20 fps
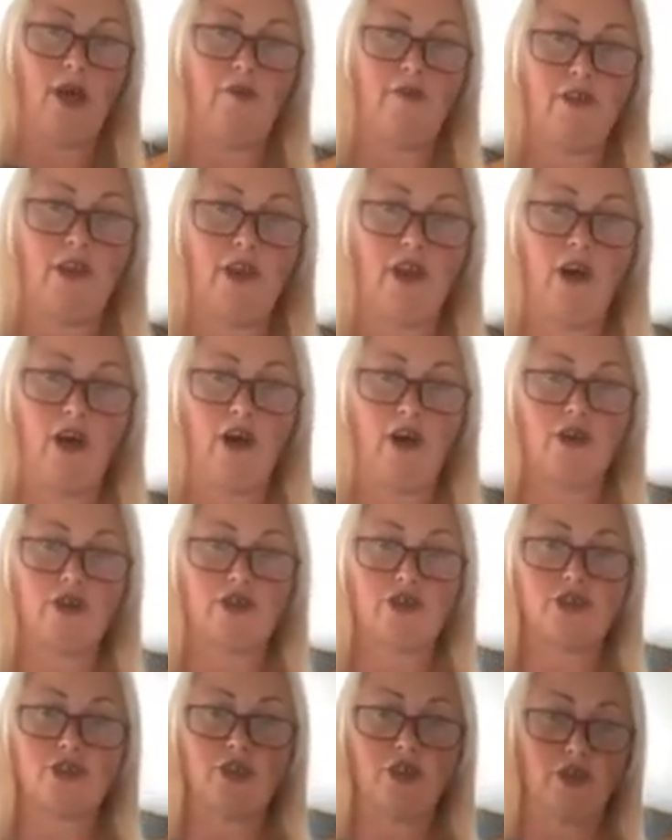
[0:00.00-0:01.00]
of the
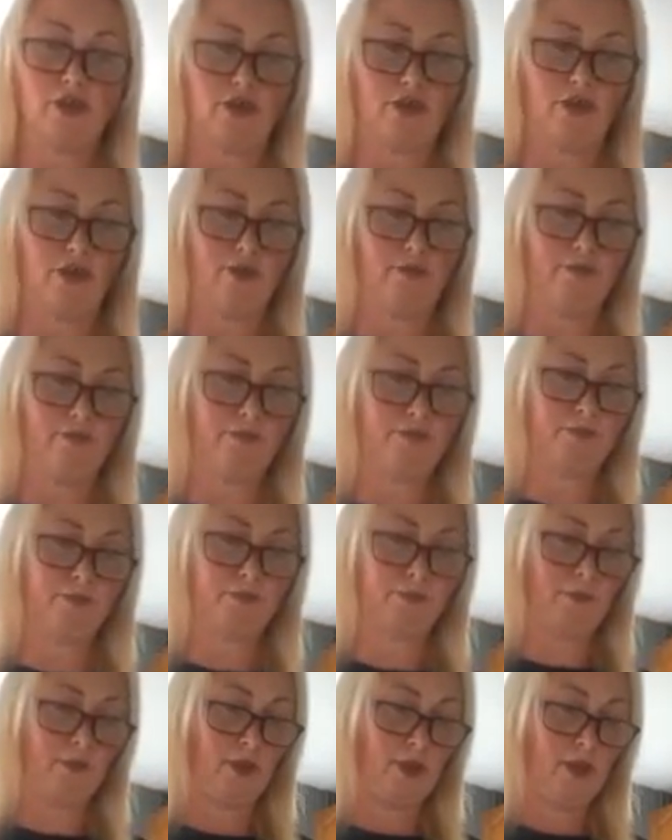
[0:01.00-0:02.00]
large circle.
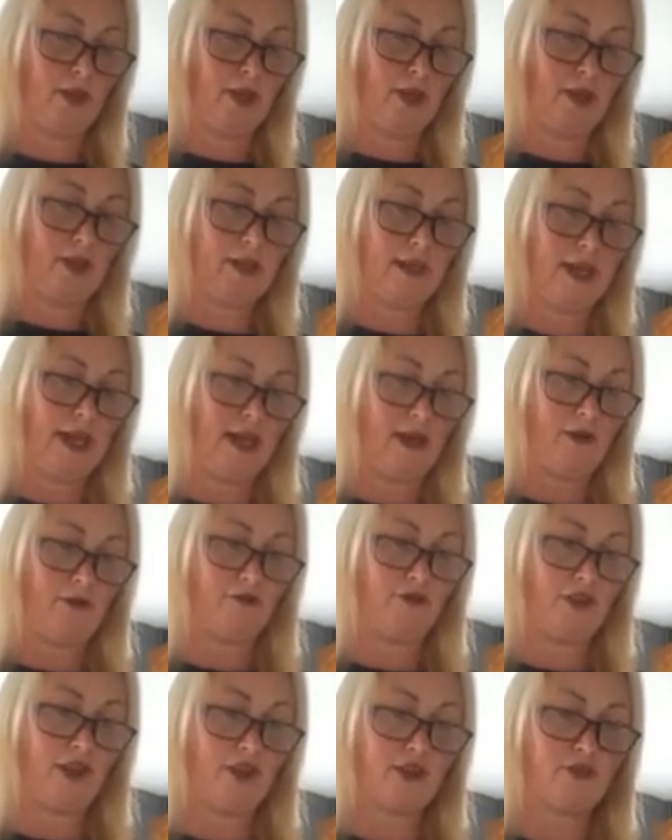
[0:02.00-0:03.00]

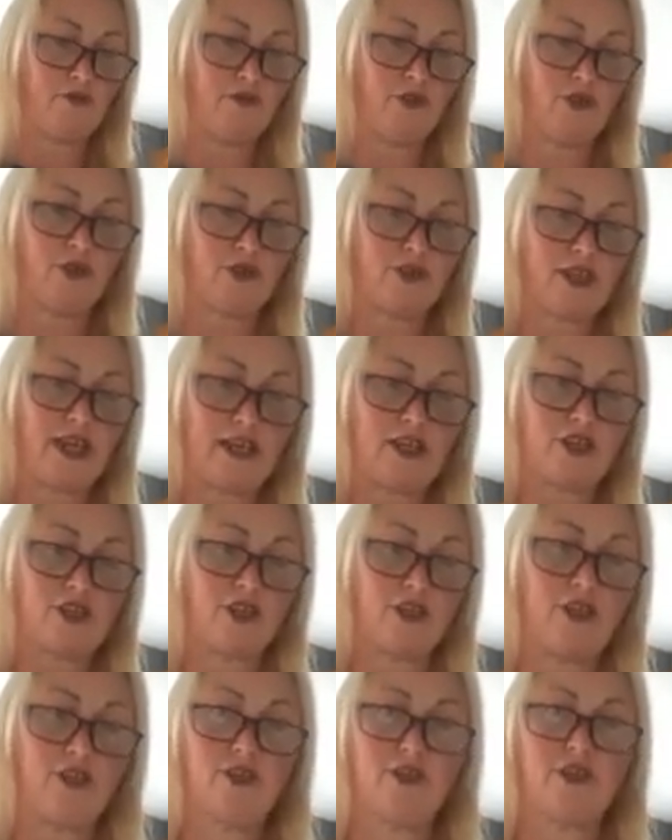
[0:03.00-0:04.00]
Now, for those four
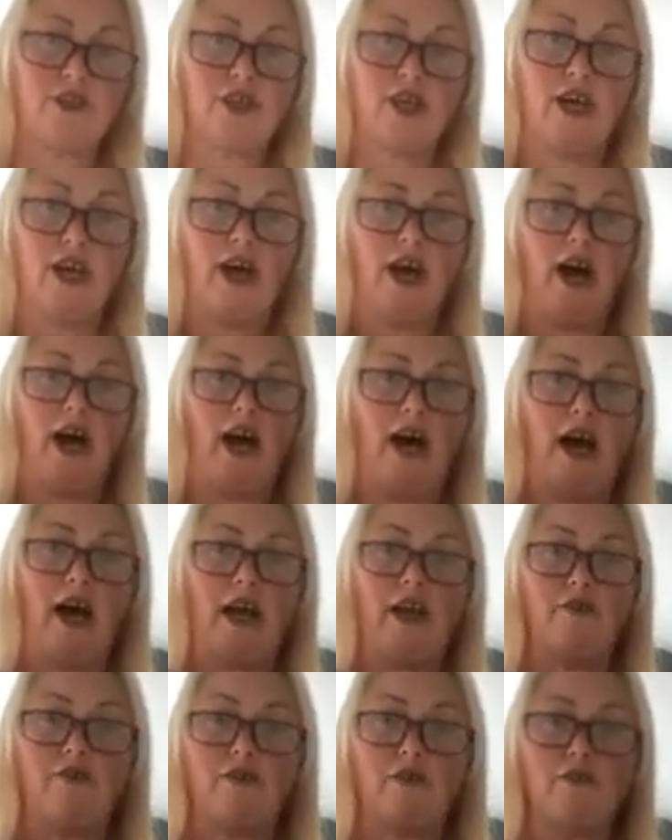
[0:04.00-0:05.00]
sections,
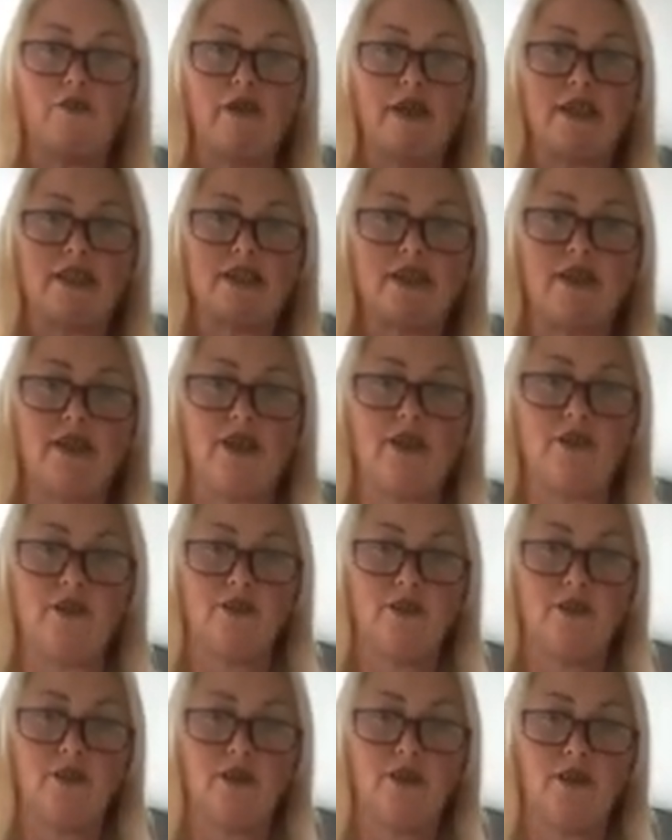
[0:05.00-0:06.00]
I've written
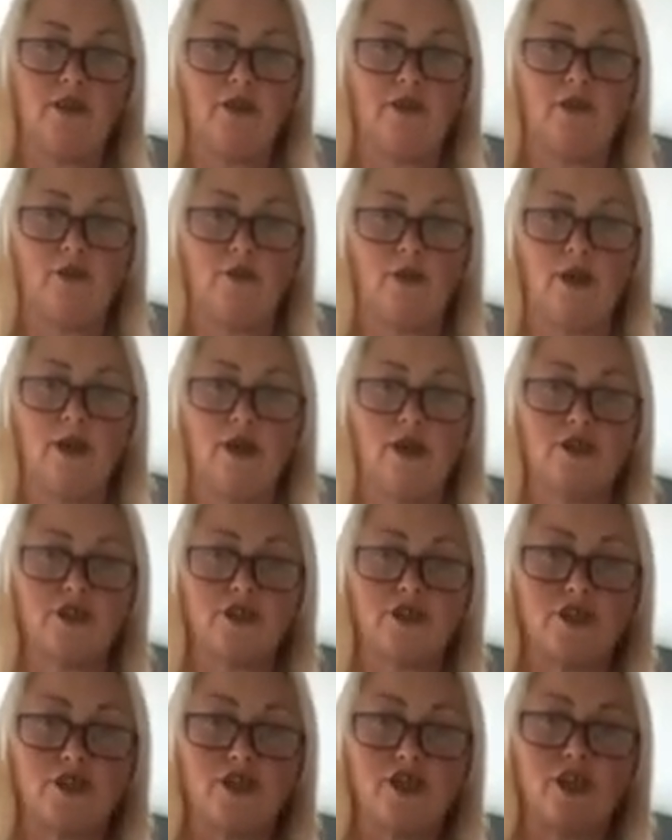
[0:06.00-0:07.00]
the
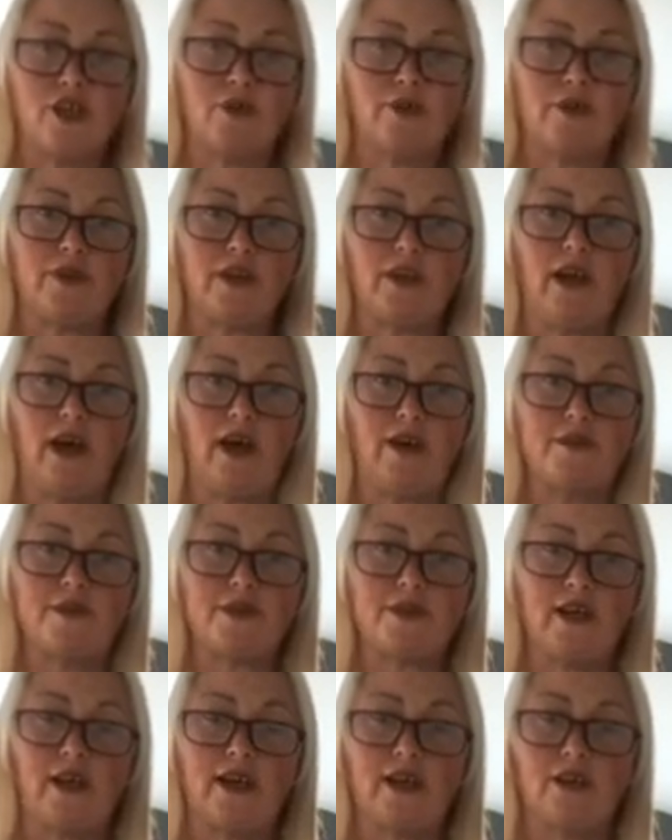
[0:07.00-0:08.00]
words to do with the
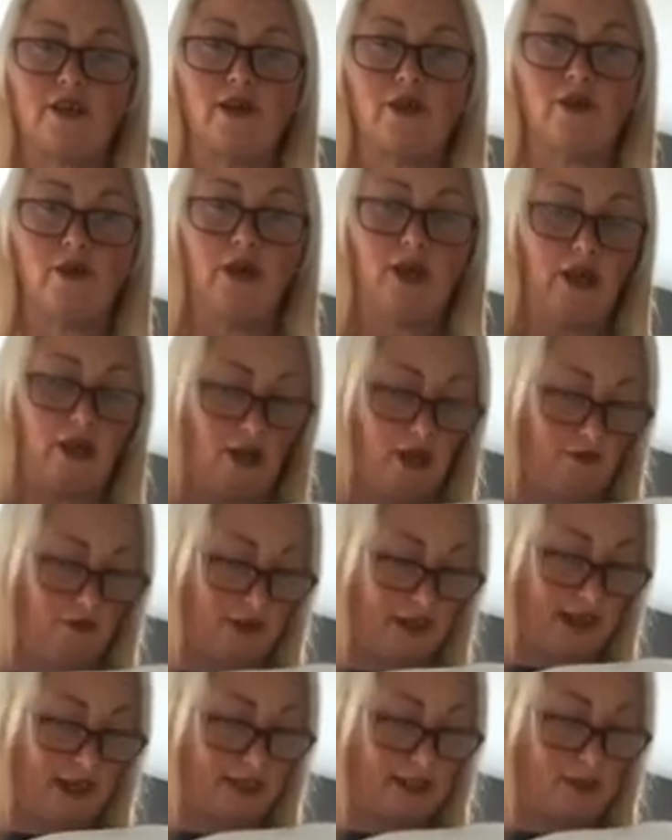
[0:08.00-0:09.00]
life cycle of
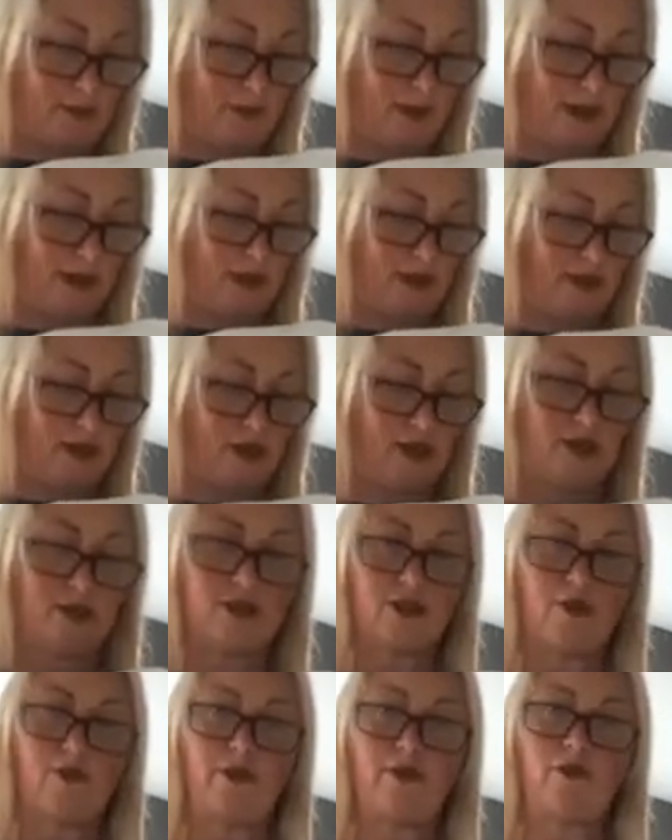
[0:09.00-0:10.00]
the caterpillar.
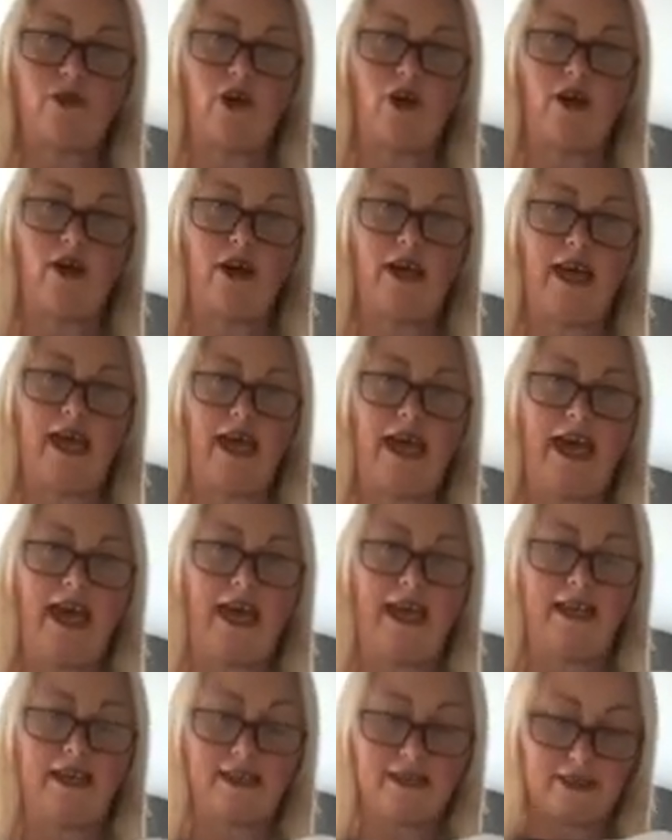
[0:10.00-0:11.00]
So we've got
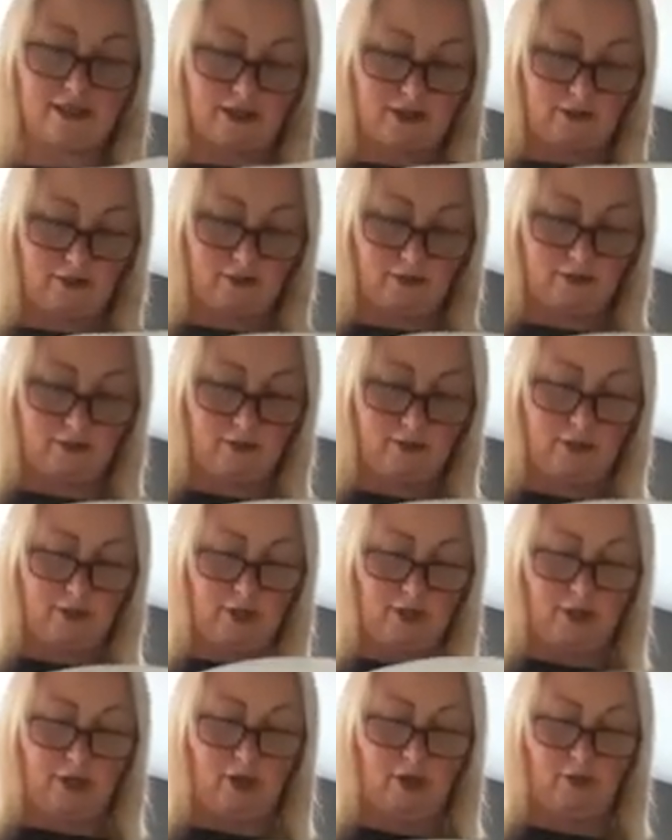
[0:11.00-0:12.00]
eggs.
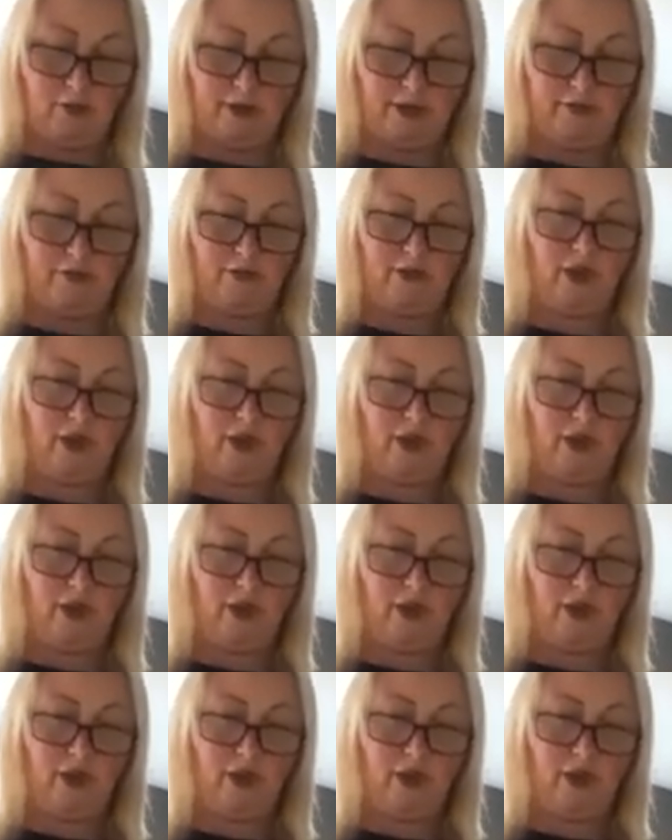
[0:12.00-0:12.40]
We've